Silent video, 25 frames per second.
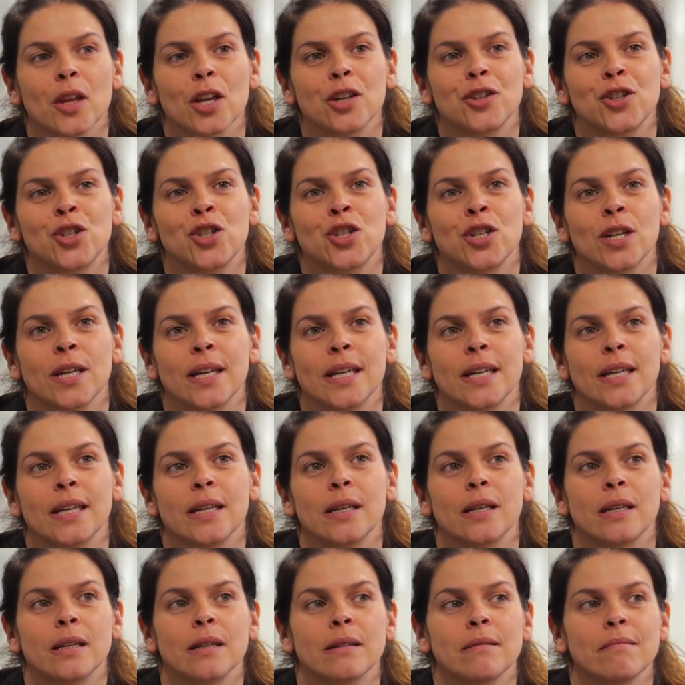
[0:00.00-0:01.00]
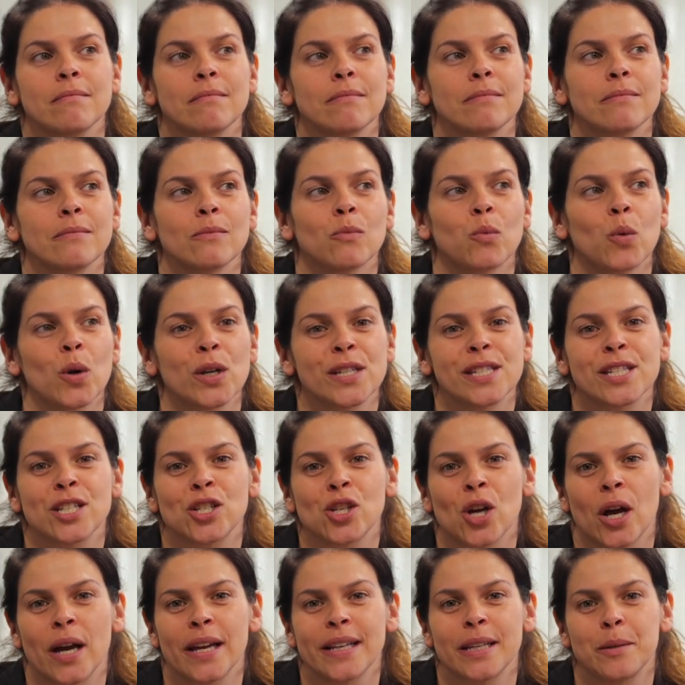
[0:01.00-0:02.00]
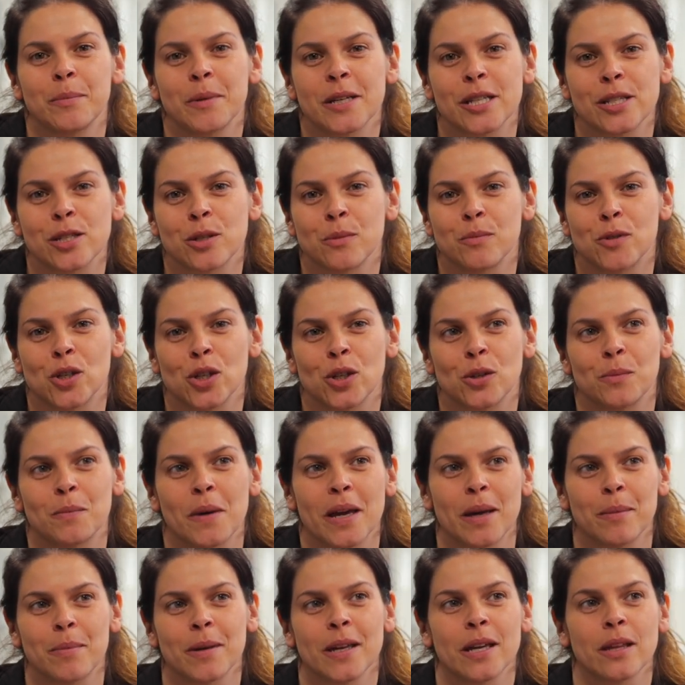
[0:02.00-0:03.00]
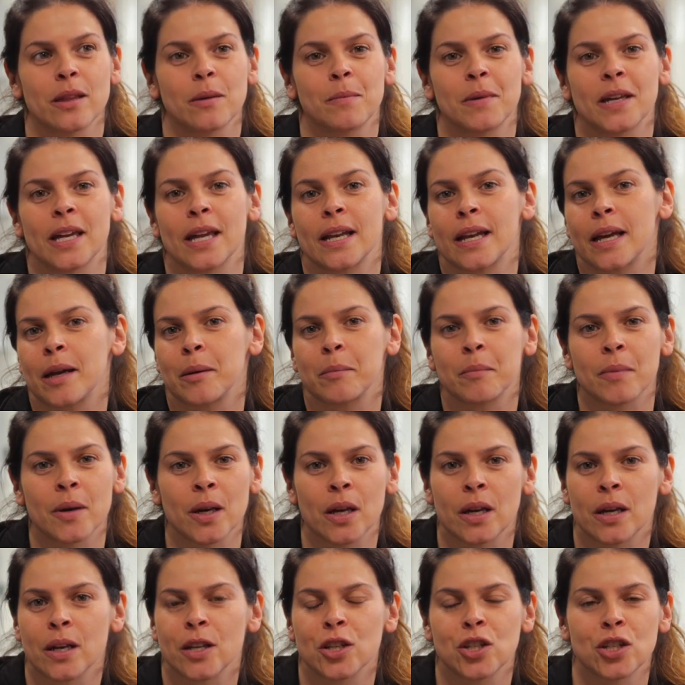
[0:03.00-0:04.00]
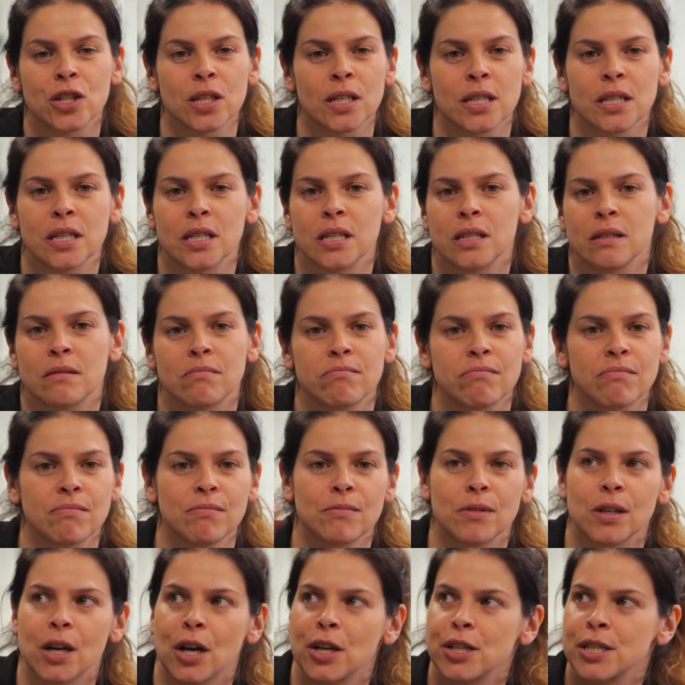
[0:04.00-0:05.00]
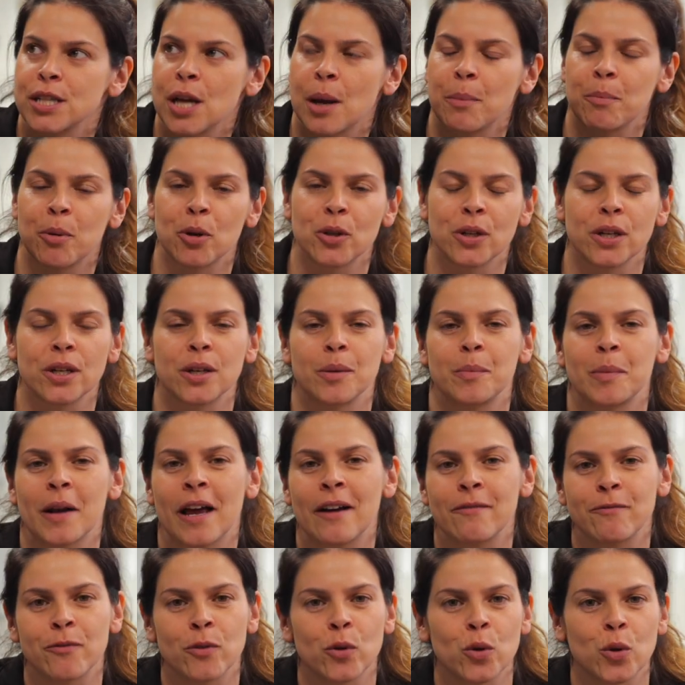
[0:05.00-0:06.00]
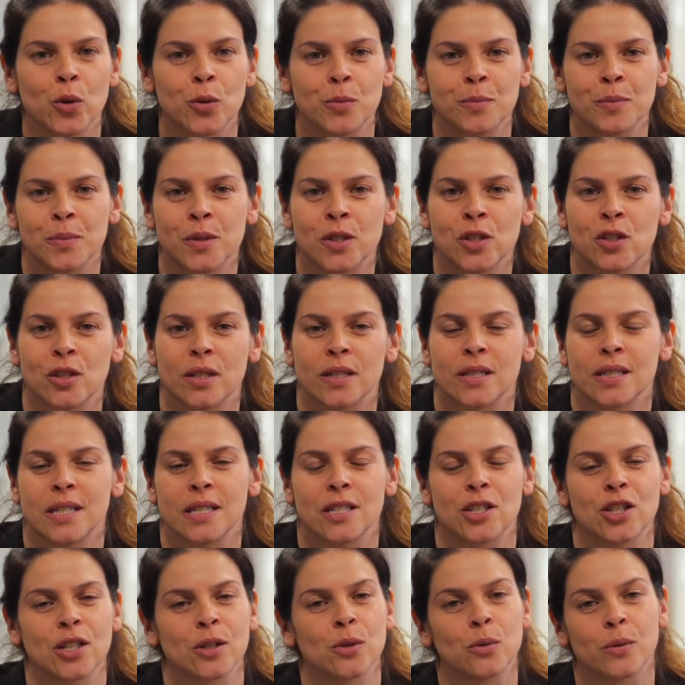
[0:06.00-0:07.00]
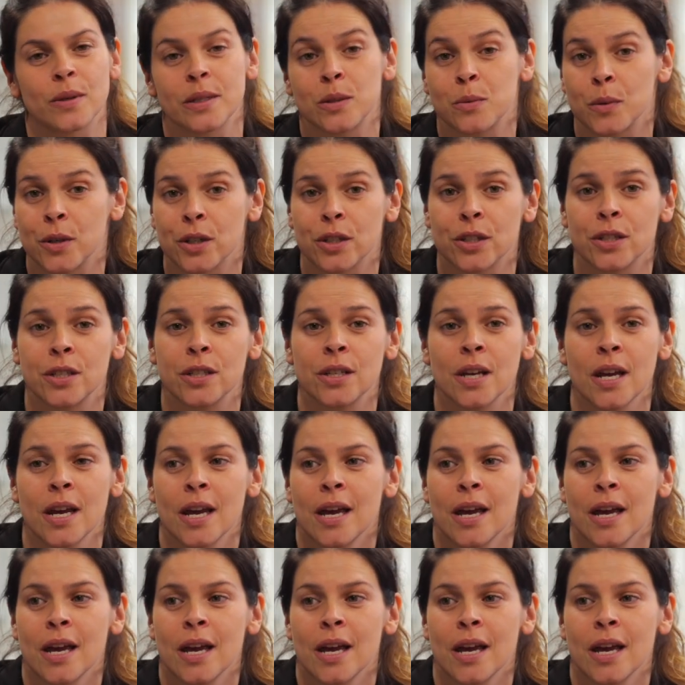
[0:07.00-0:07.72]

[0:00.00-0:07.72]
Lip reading: She was a tiny bit subdued maybe at the beginning, but she goes up on her platforms just as she always would.